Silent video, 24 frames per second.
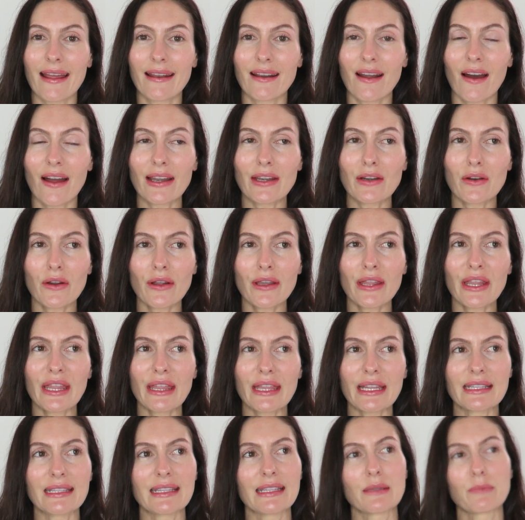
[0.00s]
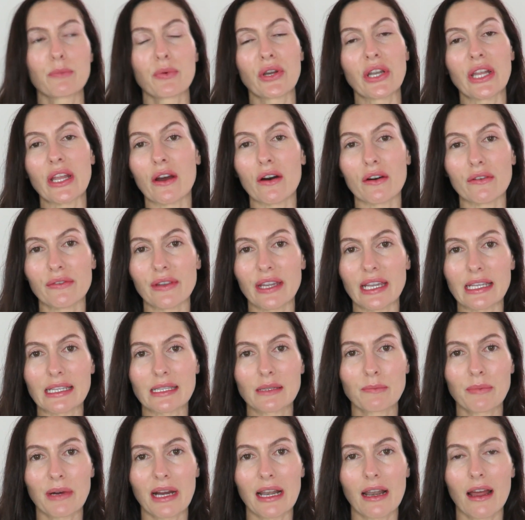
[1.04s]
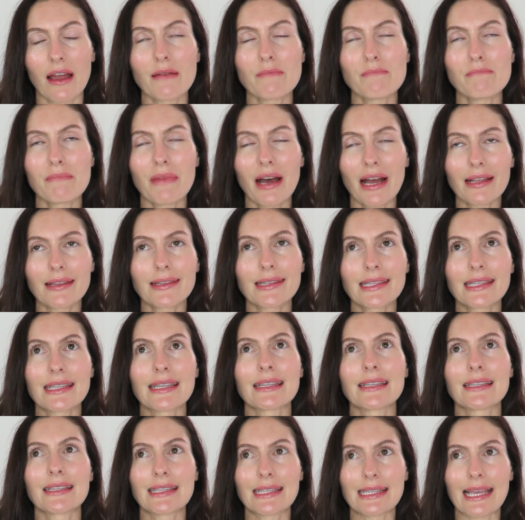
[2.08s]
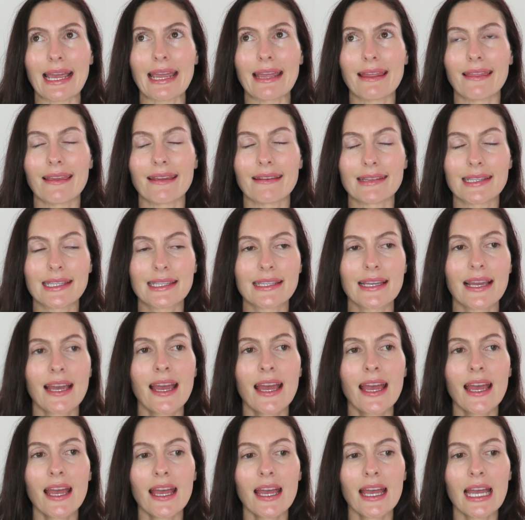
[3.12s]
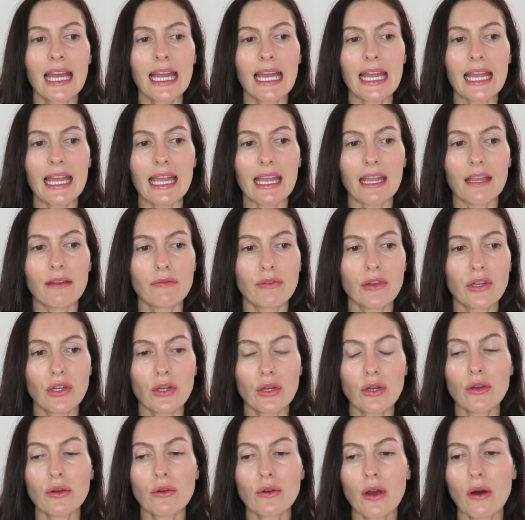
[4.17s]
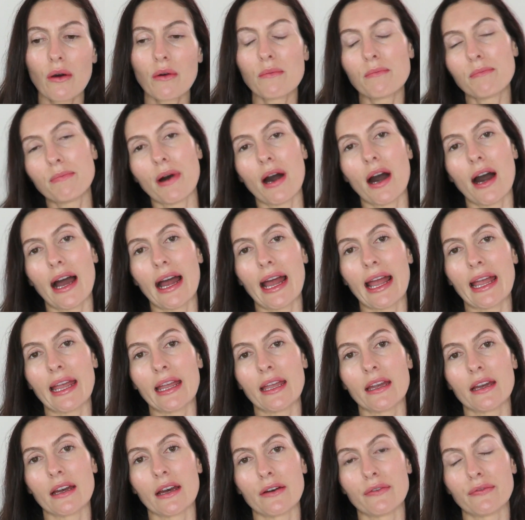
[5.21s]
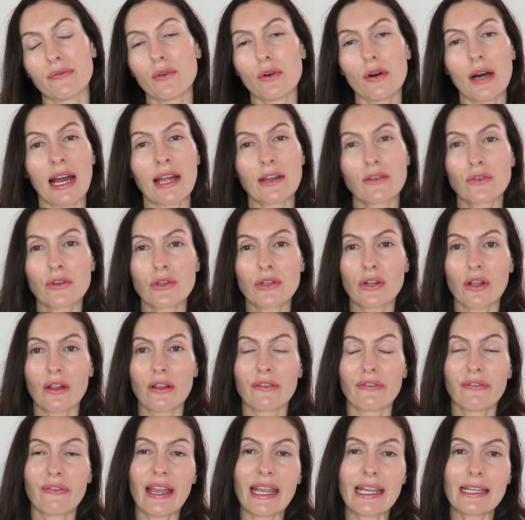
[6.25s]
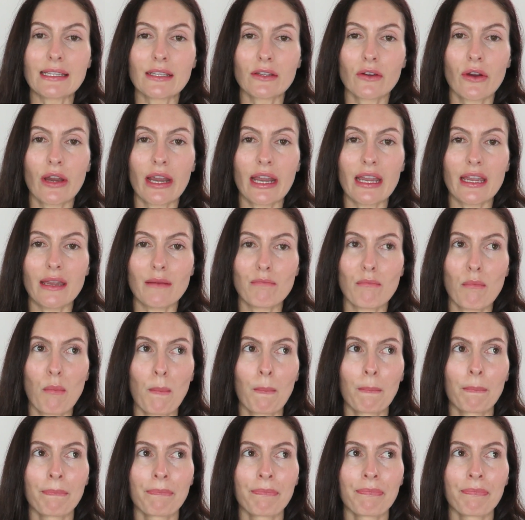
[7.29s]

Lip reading: and I know that this is pretty obvious, but I must say this. If you go and buy a $400 face cream